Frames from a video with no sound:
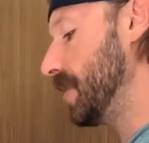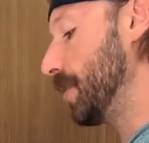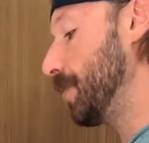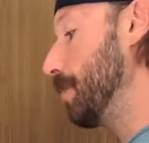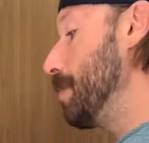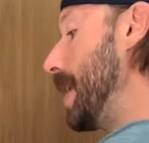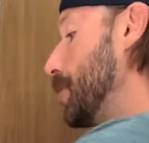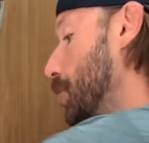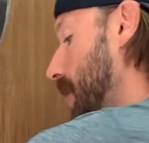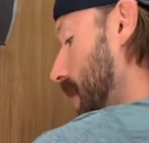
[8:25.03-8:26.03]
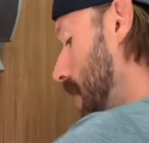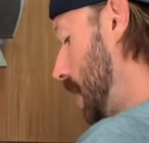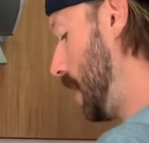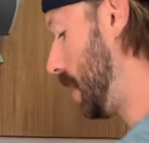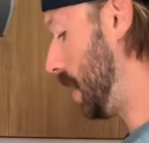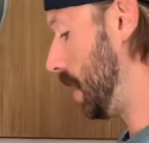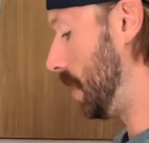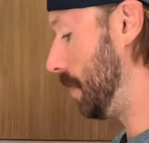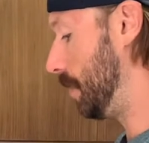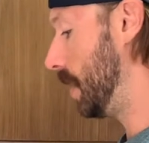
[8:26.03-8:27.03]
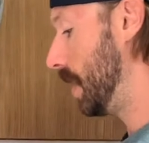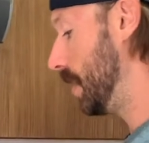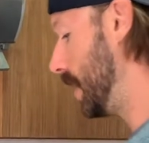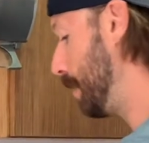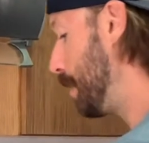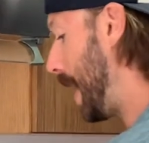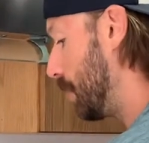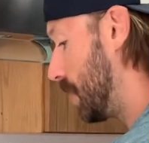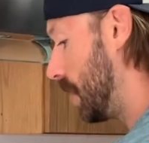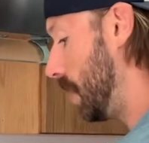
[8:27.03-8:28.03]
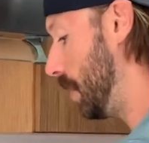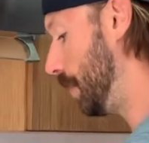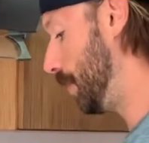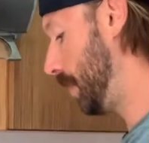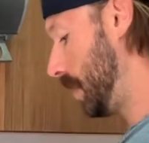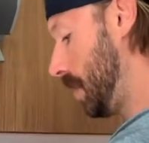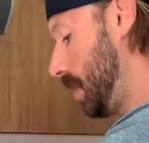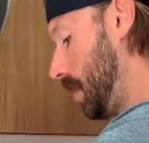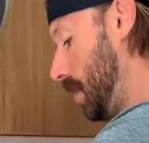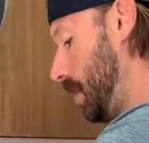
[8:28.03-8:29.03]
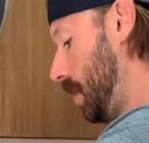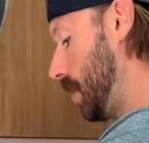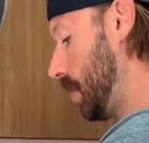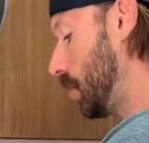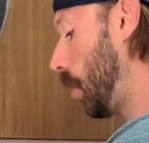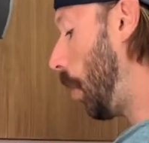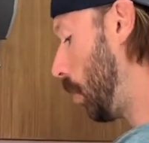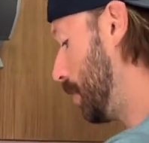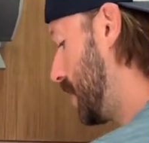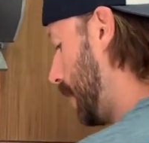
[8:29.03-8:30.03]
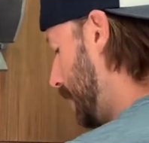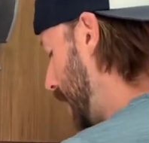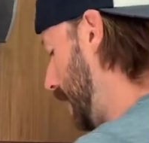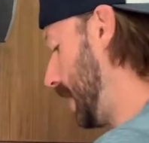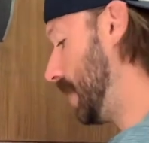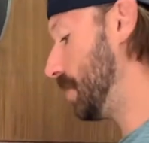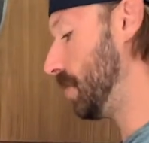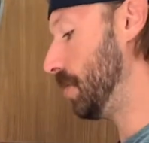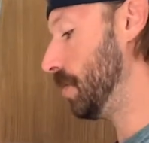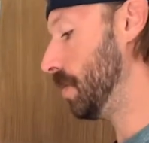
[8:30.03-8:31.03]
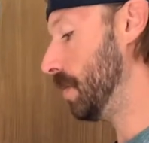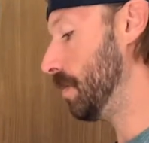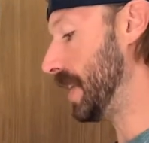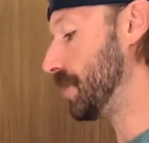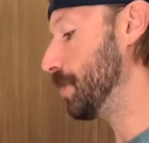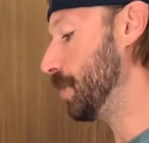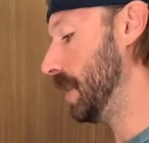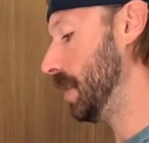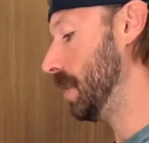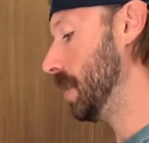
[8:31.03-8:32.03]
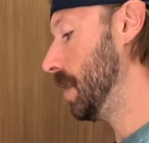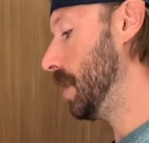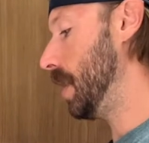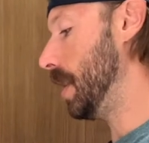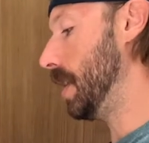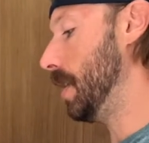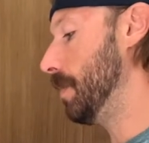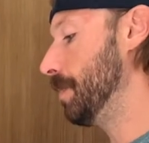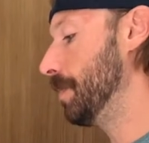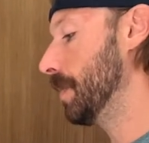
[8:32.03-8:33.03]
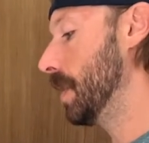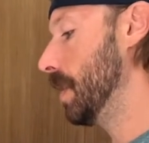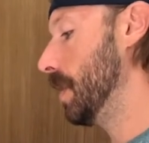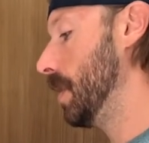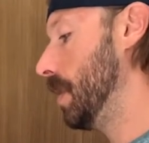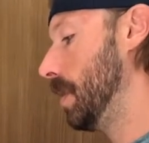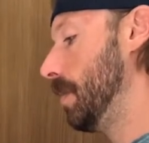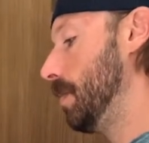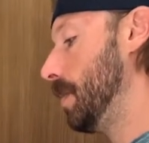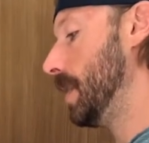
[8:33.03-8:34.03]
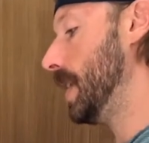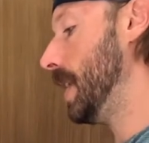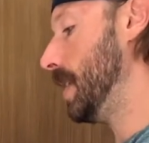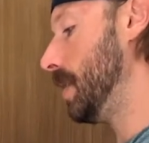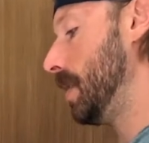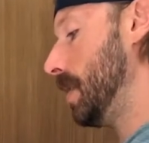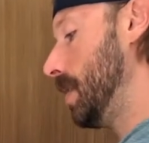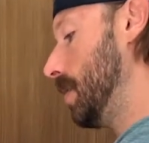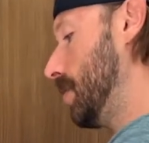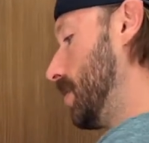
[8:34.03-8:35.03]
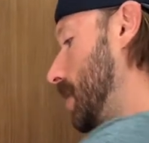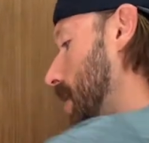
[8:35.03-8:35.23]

for measuring the amount of carbs that I'm getting into my smoothie. But again, just cut